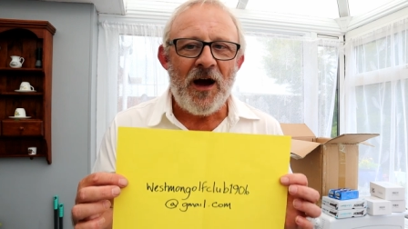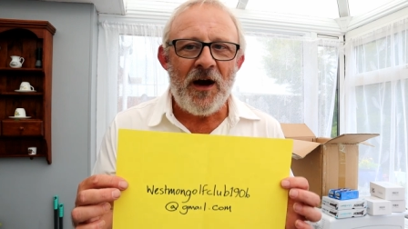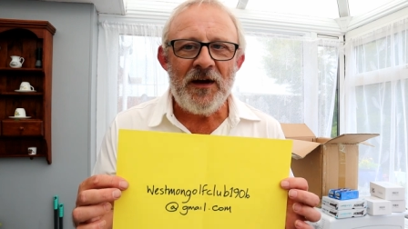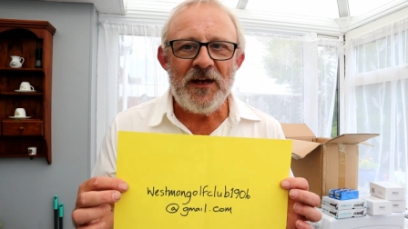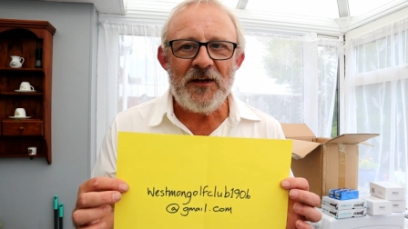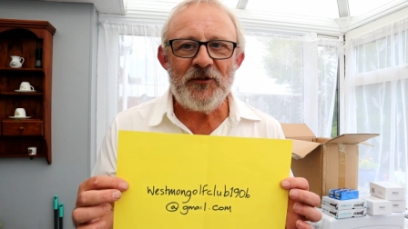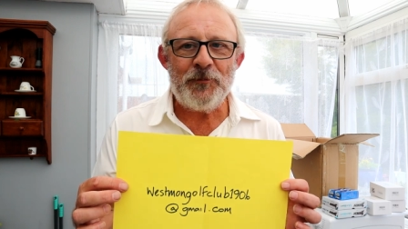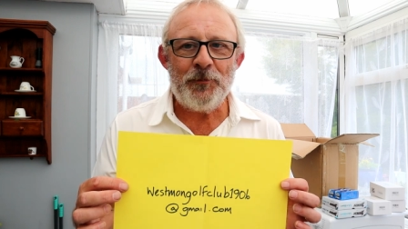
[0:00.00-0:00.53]

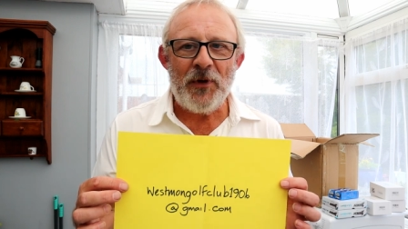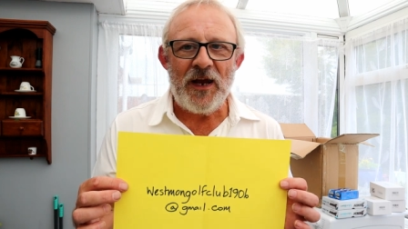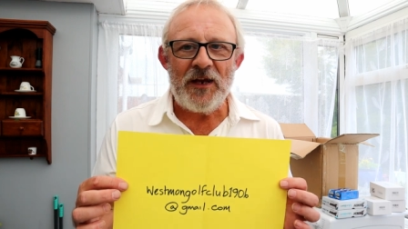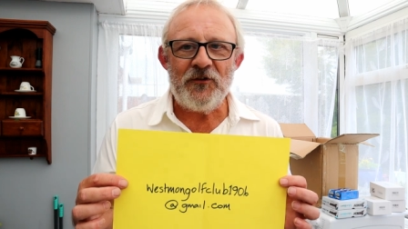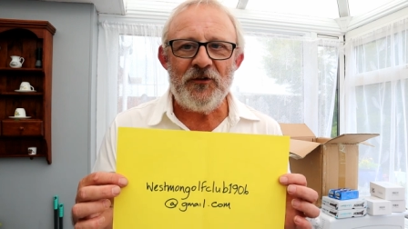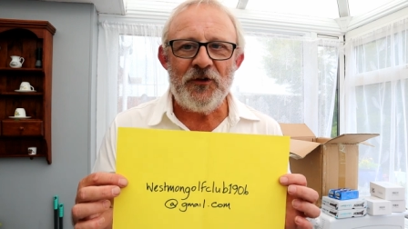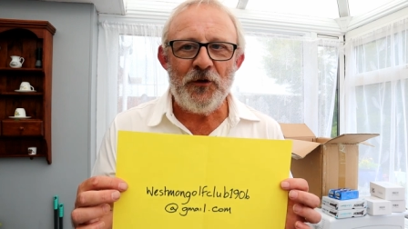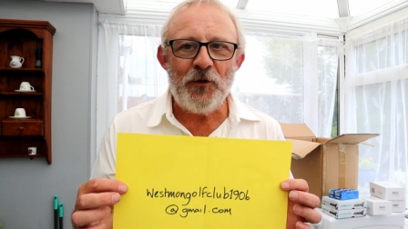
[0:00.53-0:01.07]
I
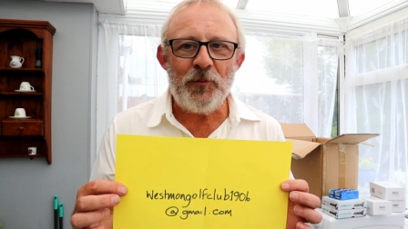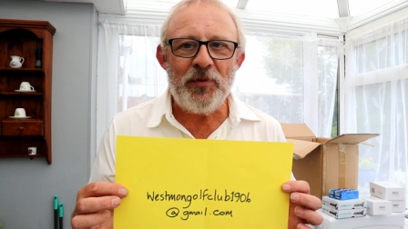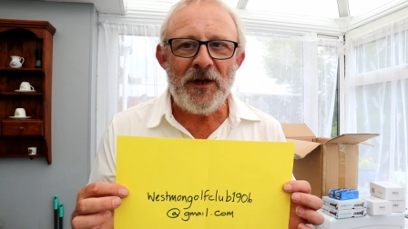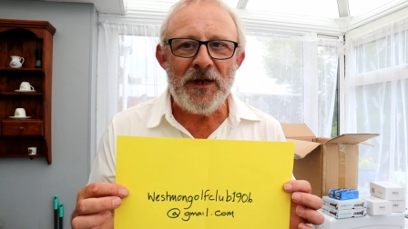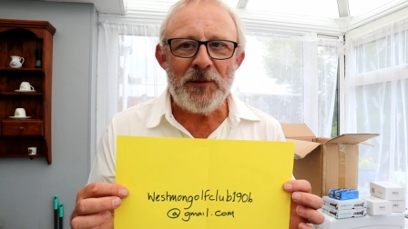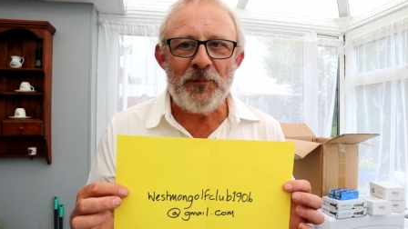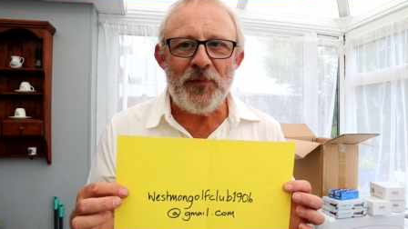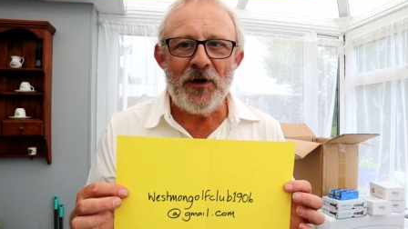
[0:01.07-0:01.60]
expect your
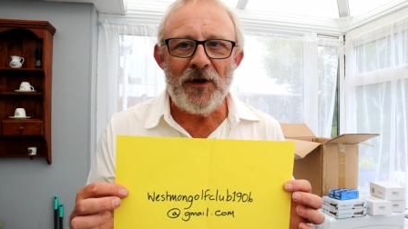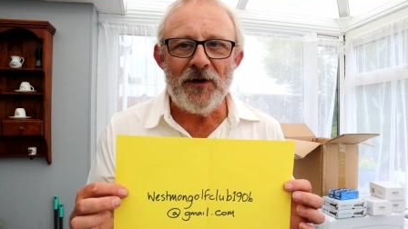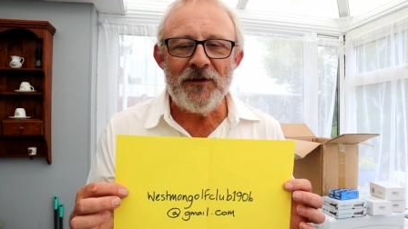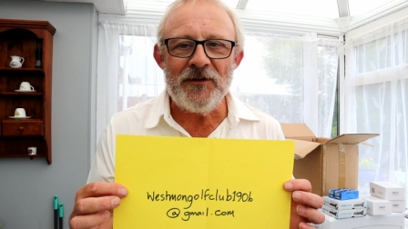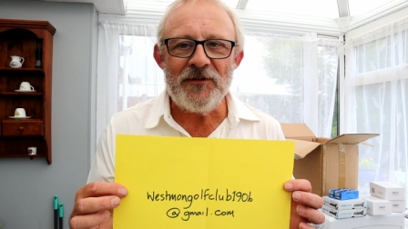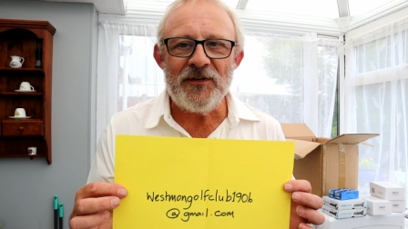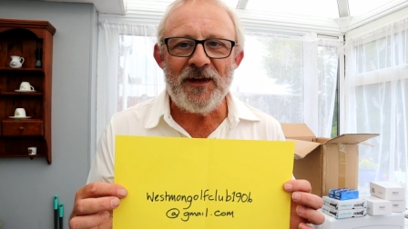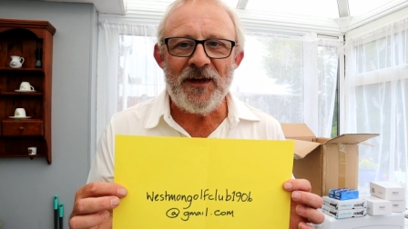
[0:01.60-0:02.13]
playing
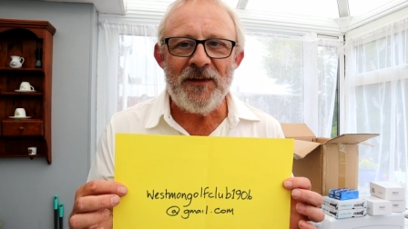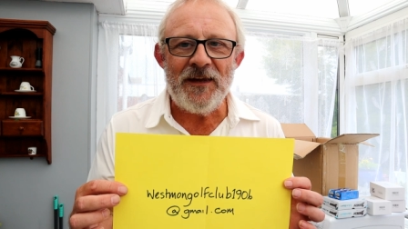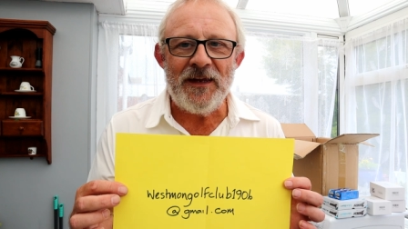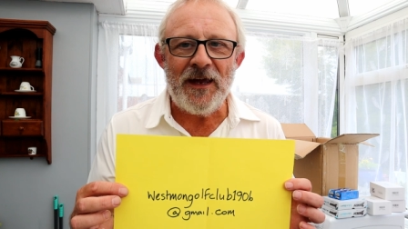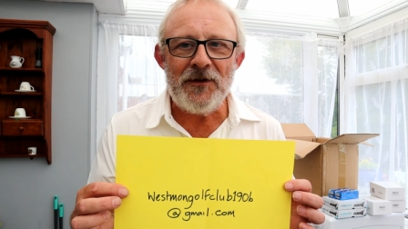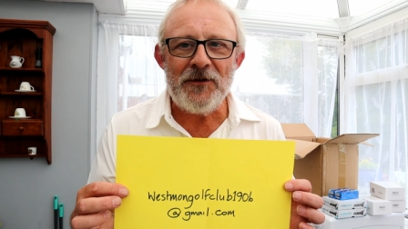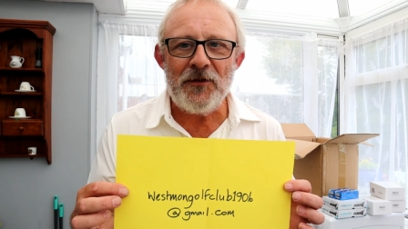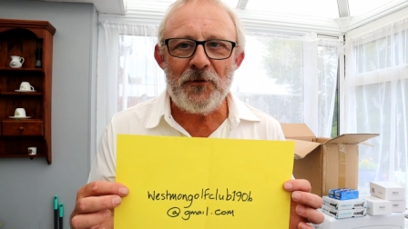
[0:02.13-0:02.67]
partners at
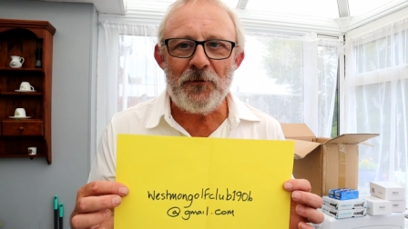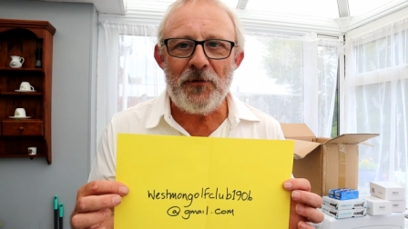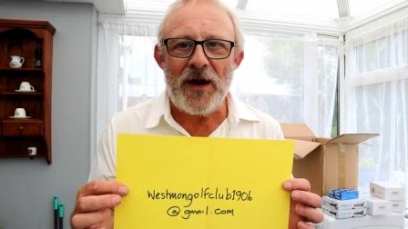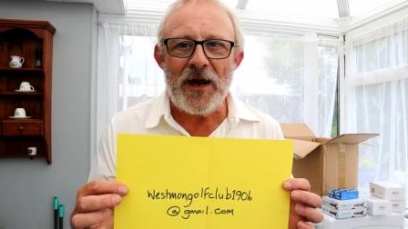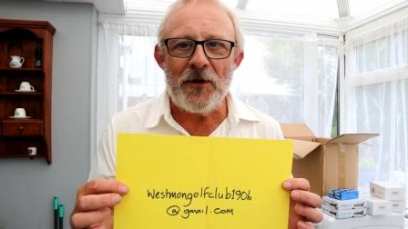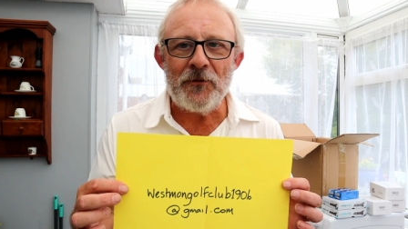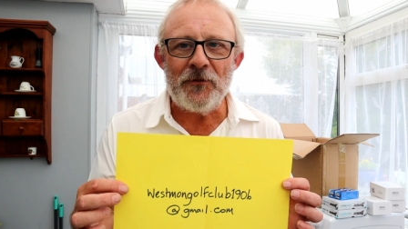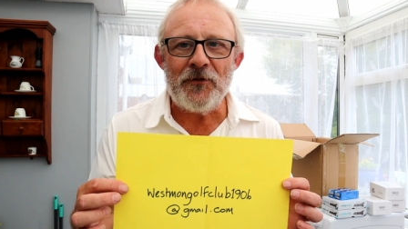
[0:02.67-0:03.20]
the end of the
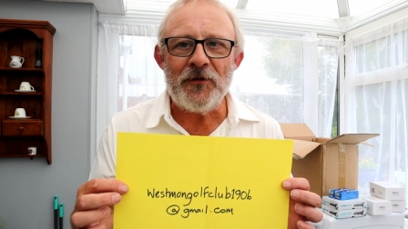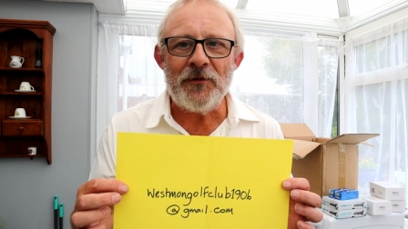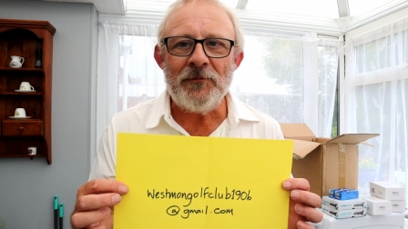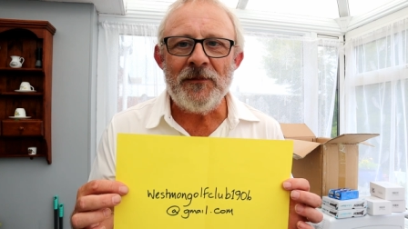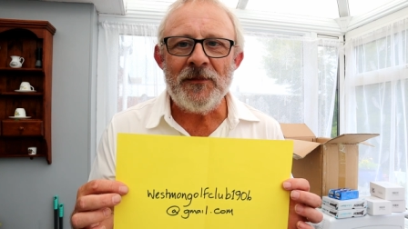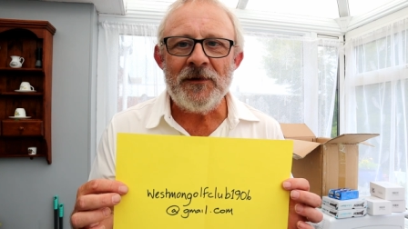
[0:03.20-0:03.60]
round